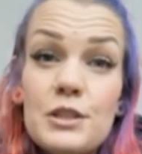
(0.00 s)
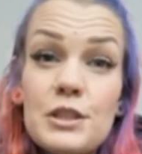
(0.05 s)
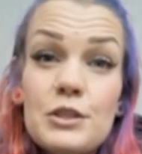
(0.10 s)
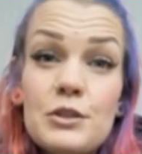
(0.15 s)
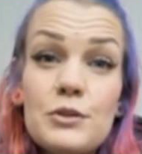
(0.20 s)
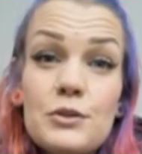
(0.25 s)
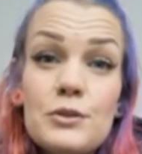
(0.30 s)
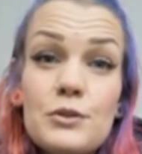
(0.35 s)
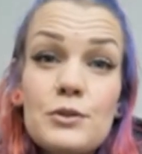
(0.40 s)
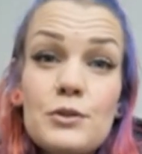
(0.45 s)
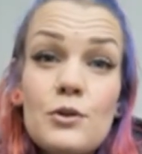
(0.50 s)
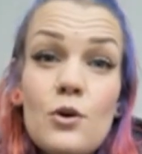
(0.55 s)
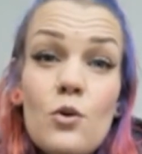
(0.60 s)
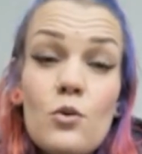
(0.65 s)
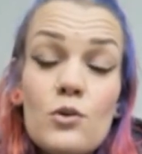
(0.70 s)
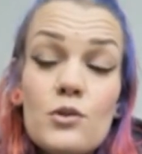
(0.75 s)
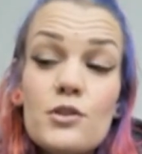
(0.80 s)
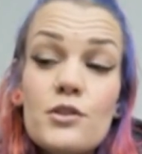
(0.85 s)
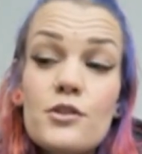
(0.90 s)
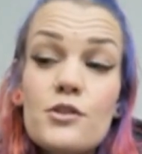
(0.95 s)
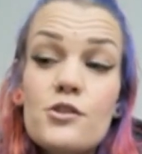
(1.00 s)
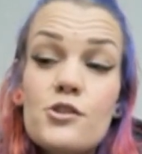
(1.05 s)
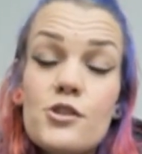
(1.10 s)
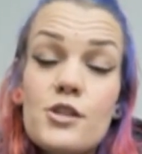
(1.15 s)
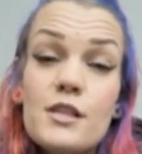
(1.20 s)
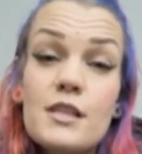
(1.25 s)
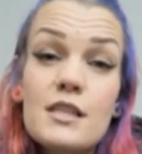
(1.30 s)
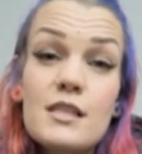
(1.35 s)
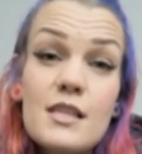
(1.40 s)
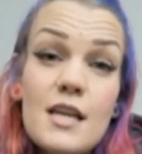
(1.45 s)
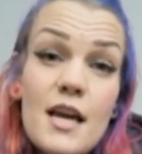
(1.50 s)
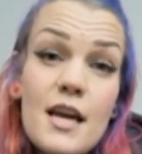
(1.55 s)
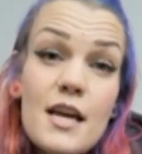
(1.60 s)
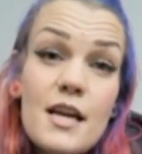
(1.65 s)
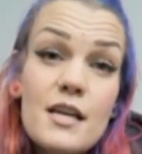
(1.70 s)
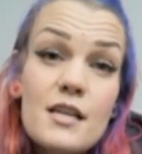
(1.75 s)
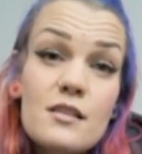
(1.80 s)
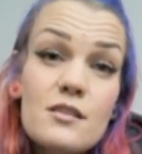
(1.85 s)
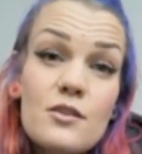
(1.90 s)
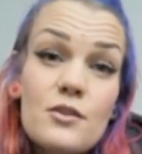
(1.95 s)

little colder during the days,